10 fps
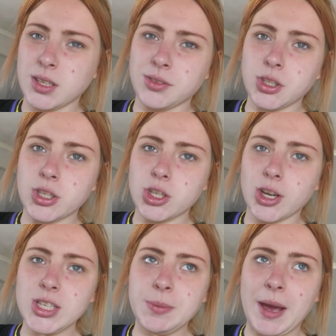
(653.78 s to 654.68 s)
The, the
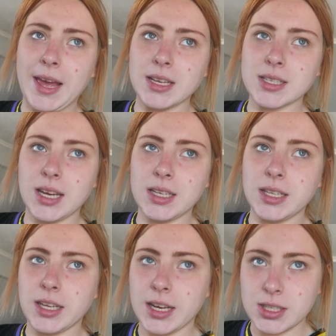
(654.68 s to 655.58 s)
joys about
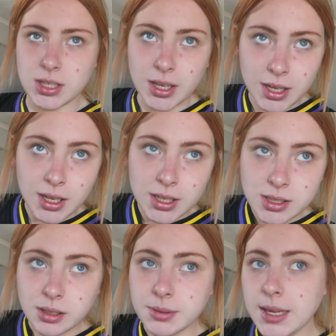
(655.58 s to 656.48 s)
anxiety, guys.
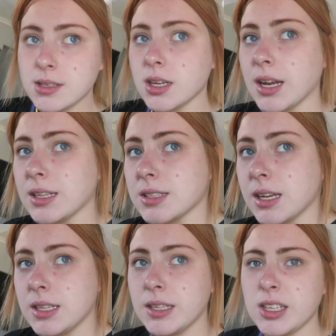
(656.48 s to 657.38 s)
Sometimes your
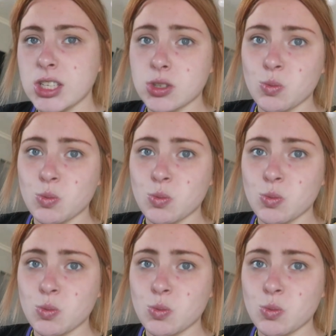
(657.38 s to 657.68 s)
anxiety can